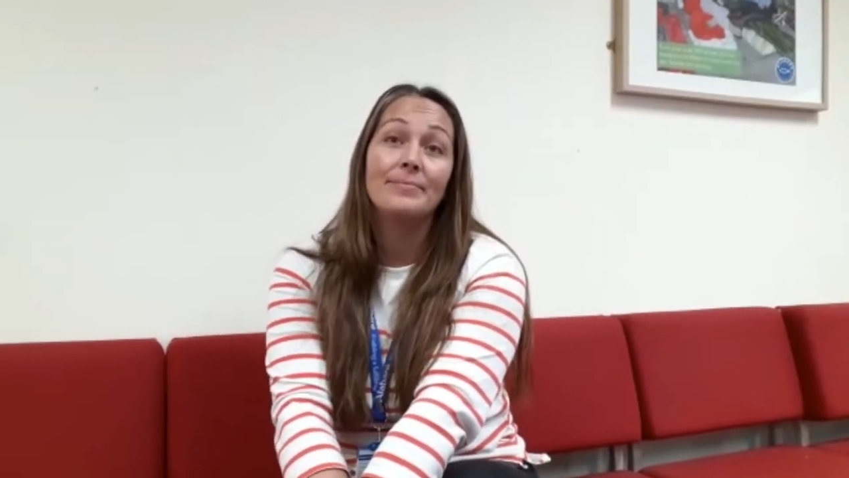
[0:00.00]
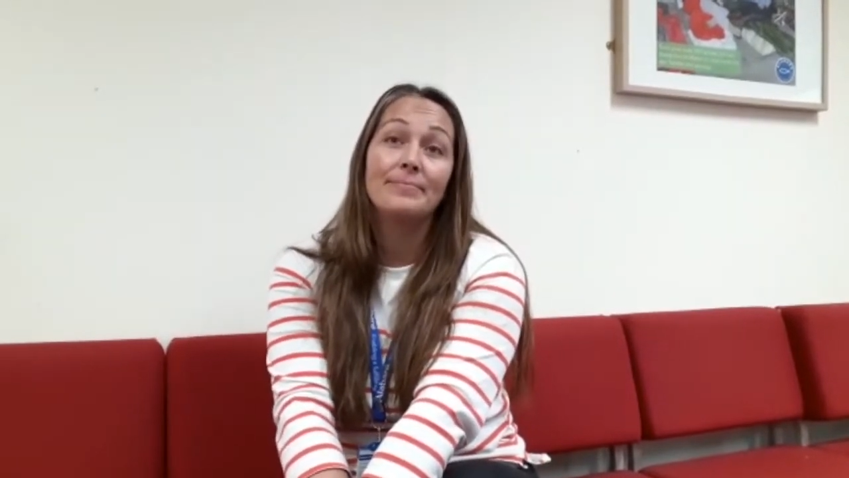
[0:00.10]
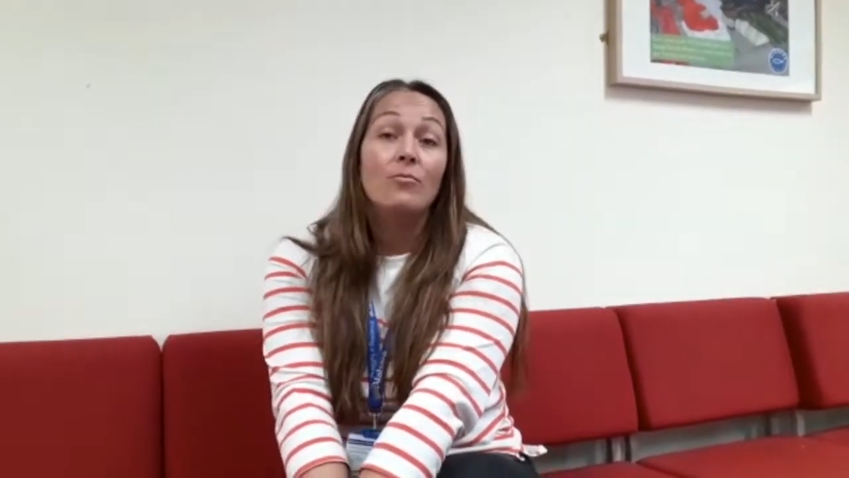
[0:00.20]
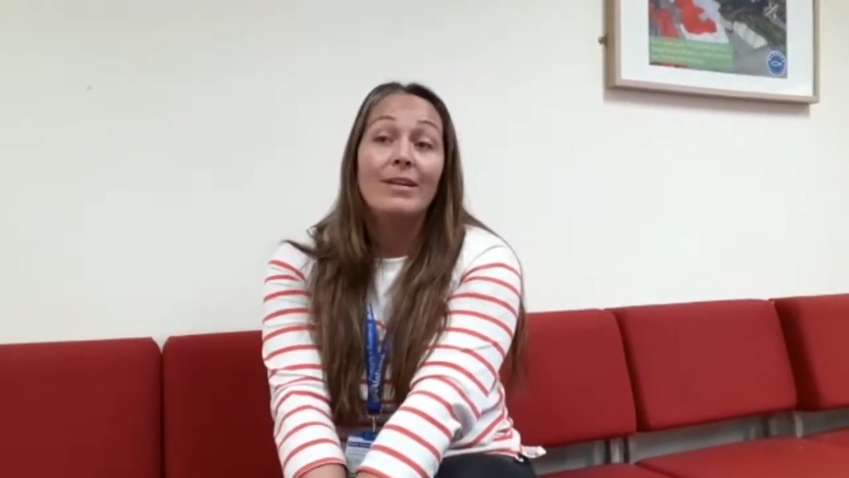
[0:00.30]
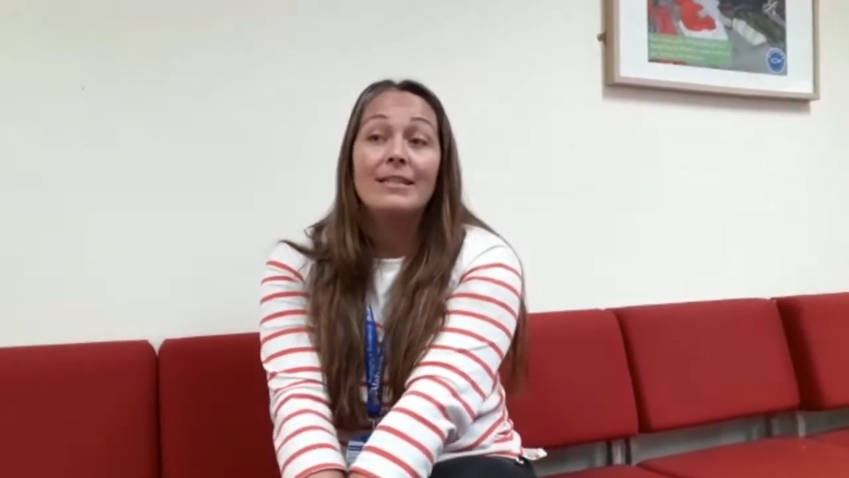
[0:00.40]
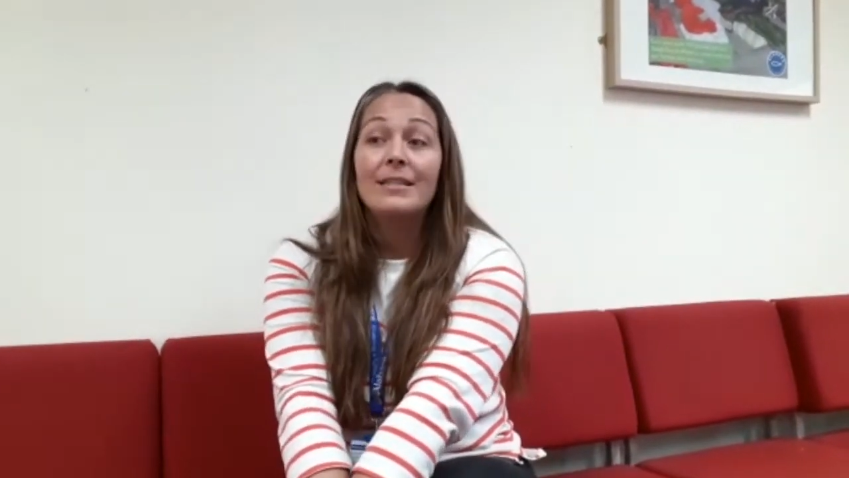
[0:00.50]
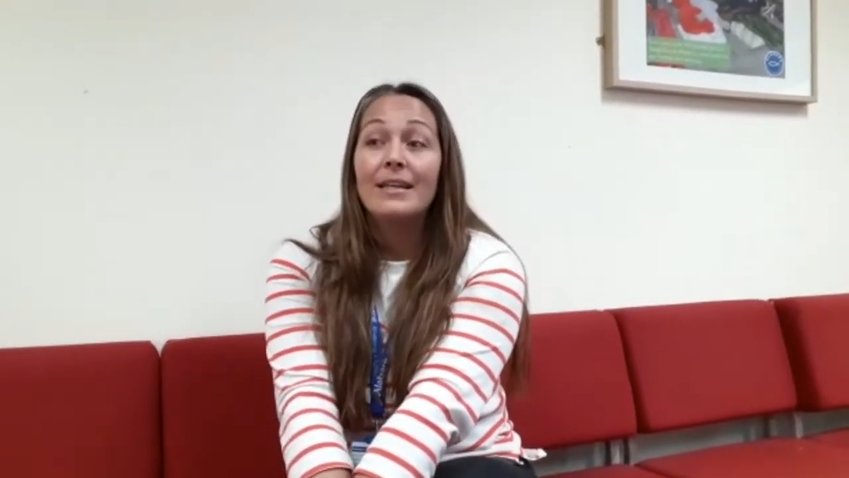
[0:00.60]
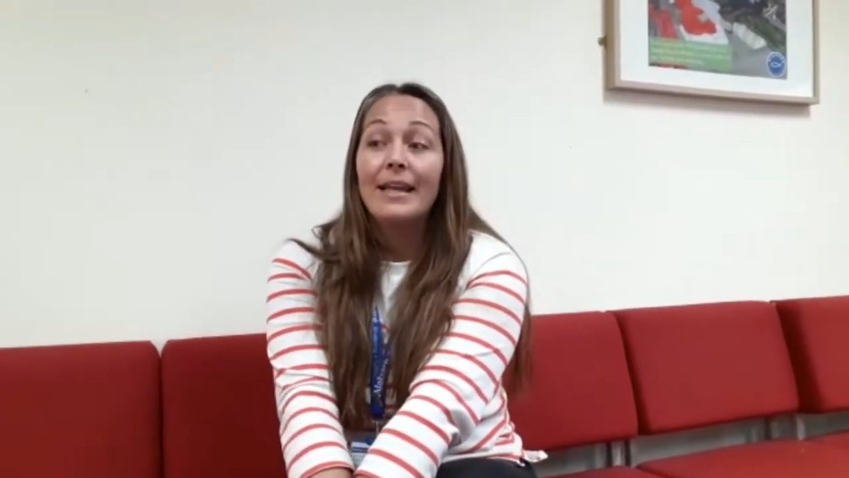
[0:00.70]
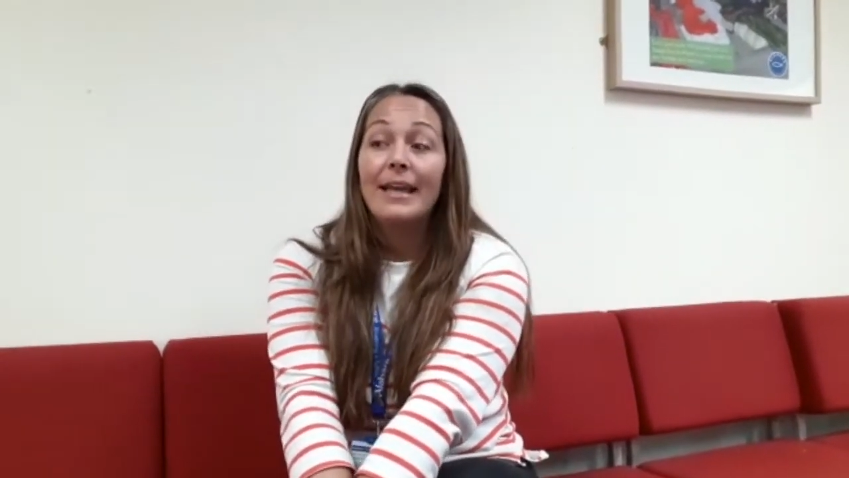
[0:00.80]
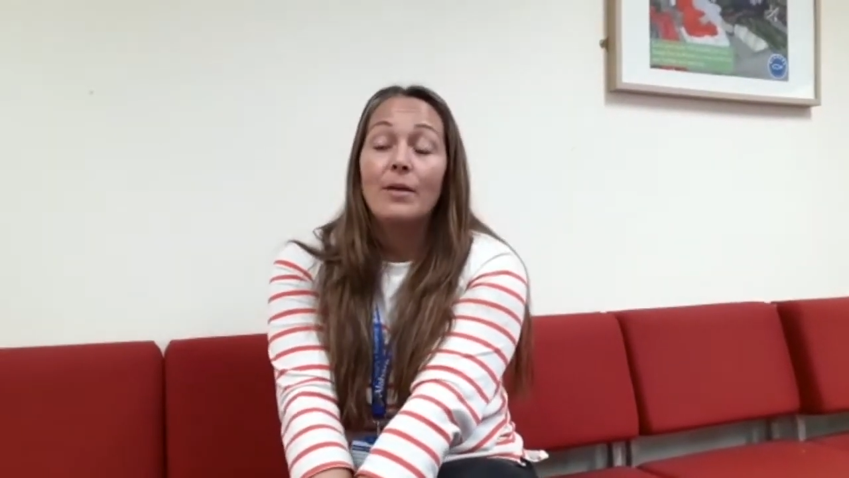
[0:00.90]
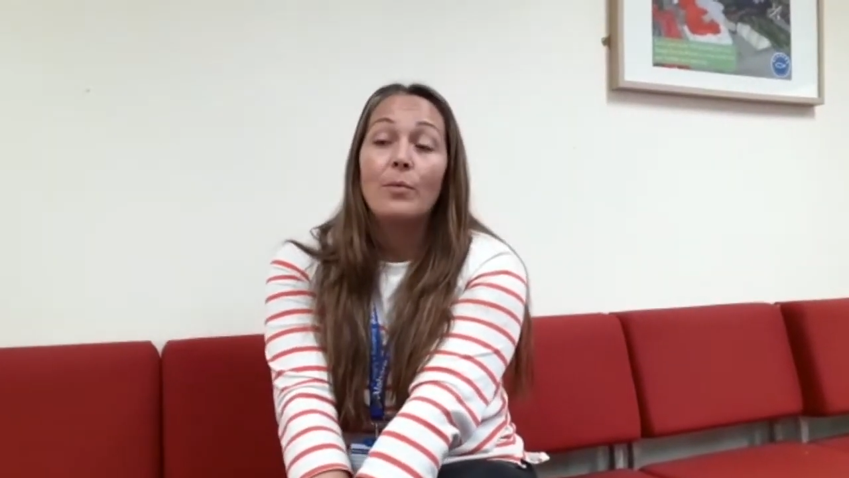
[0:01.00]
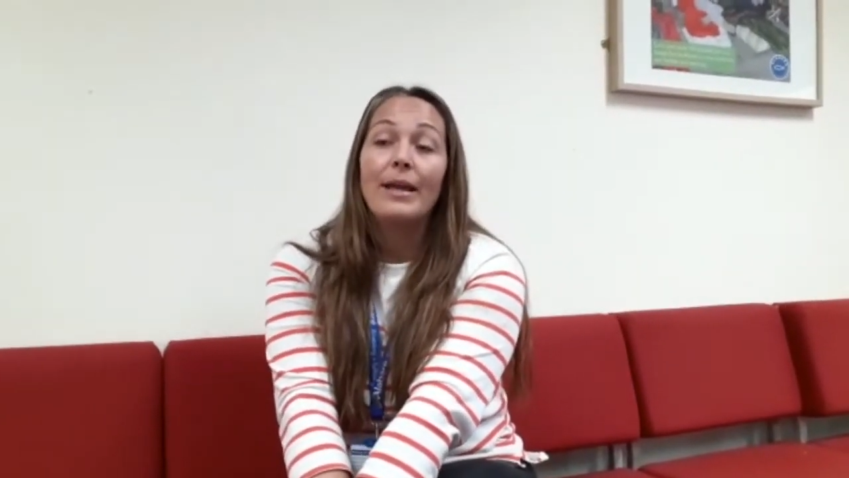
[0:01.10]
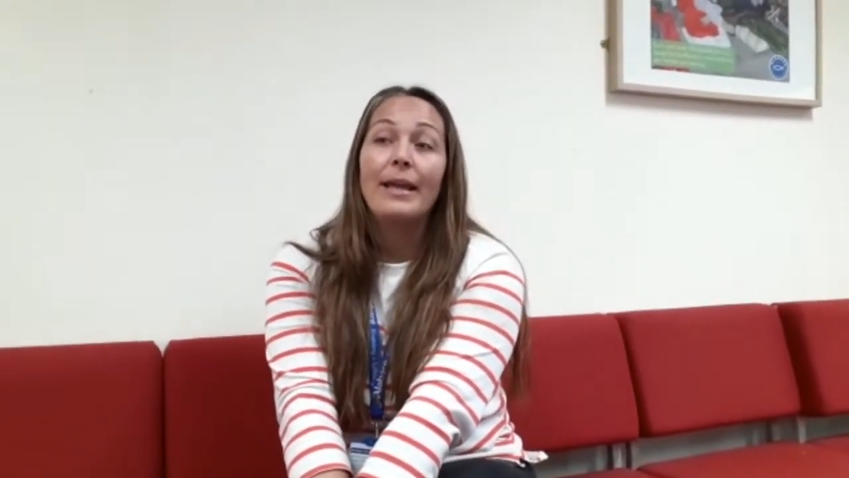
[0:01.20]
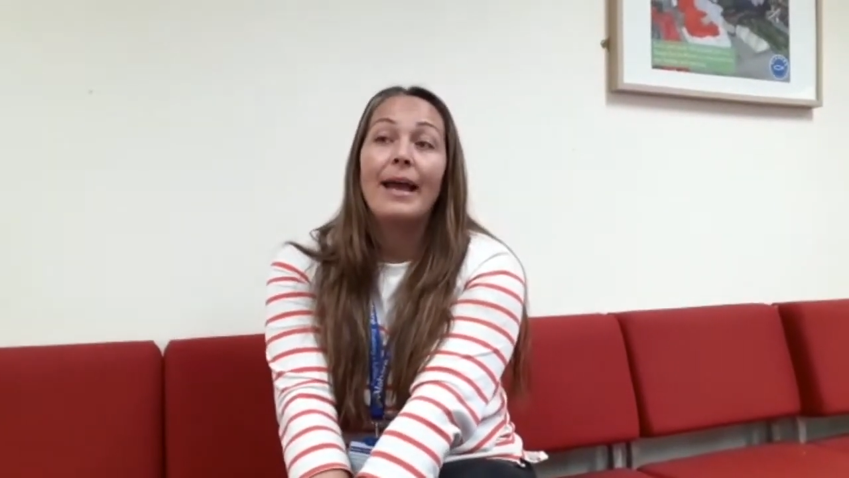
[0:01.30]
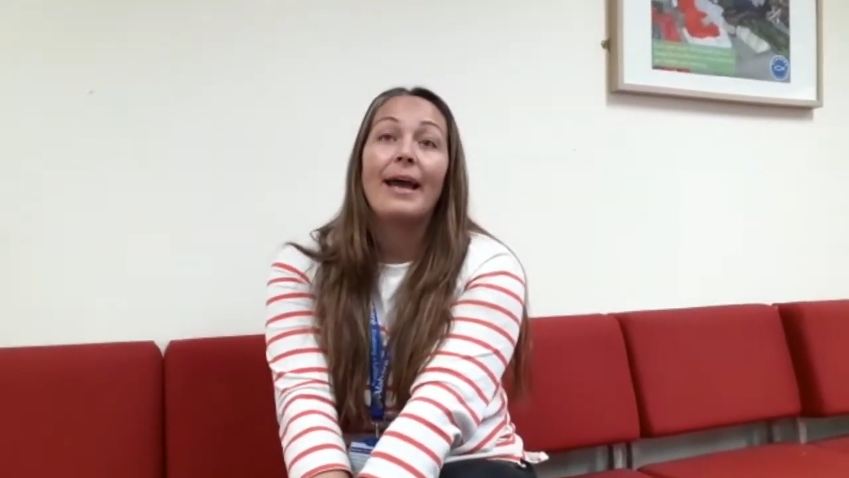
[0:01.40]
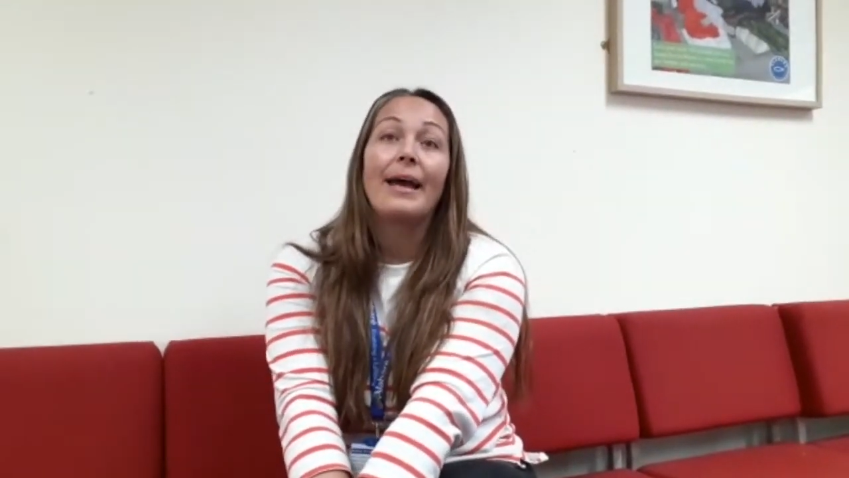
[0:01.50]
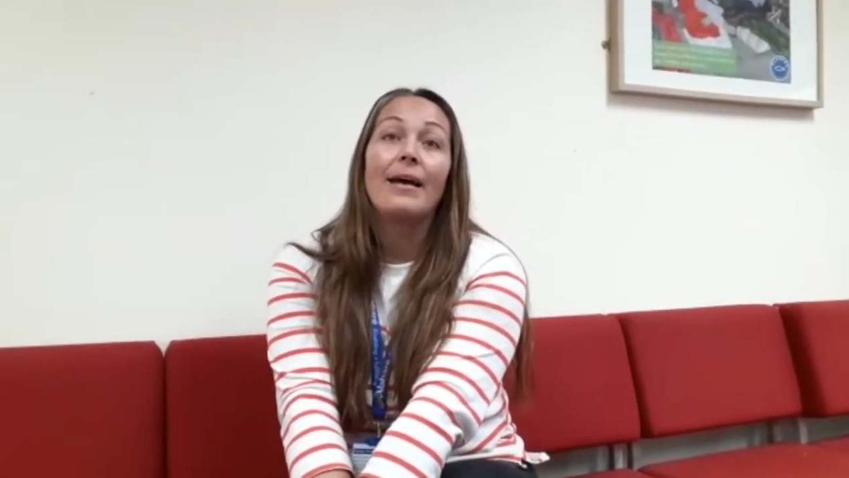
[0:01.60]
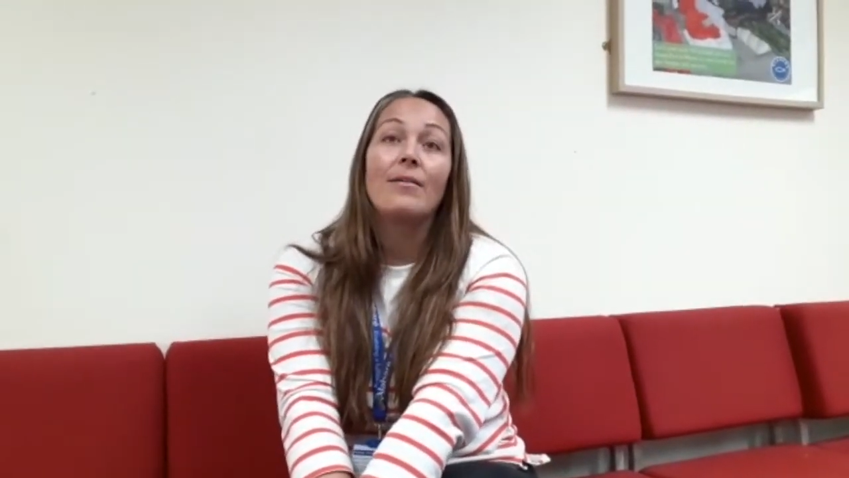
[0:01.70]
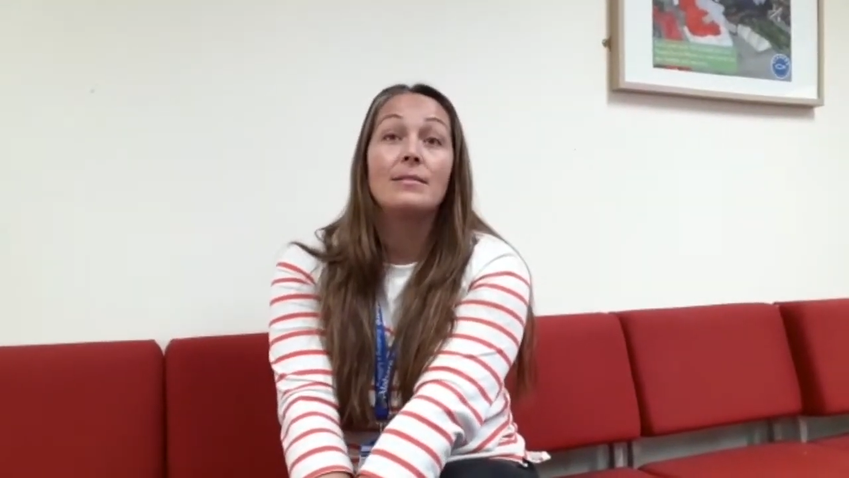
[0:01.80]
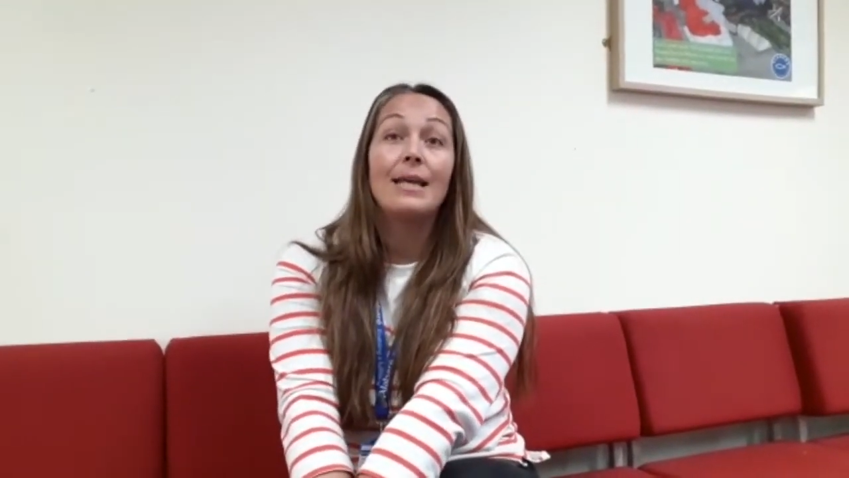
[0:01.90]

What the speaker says: Recently, we have